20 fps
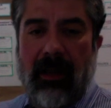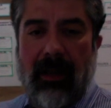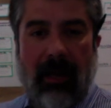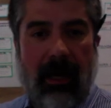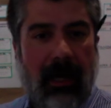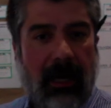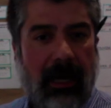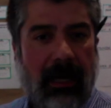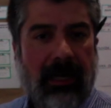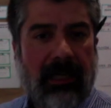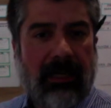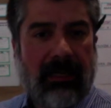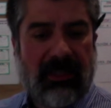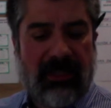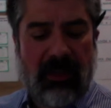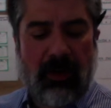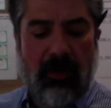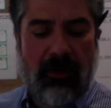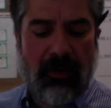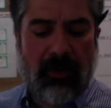Uh,
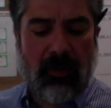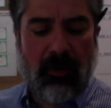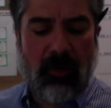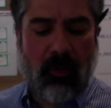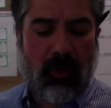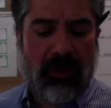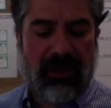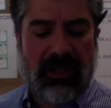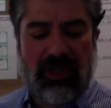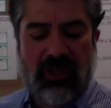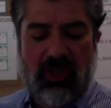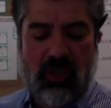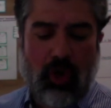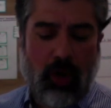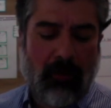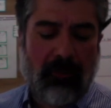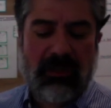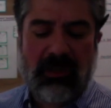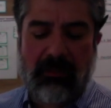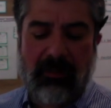consider the, what these
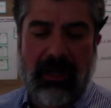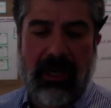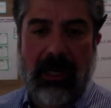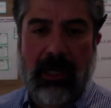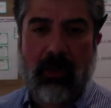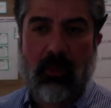terms mean.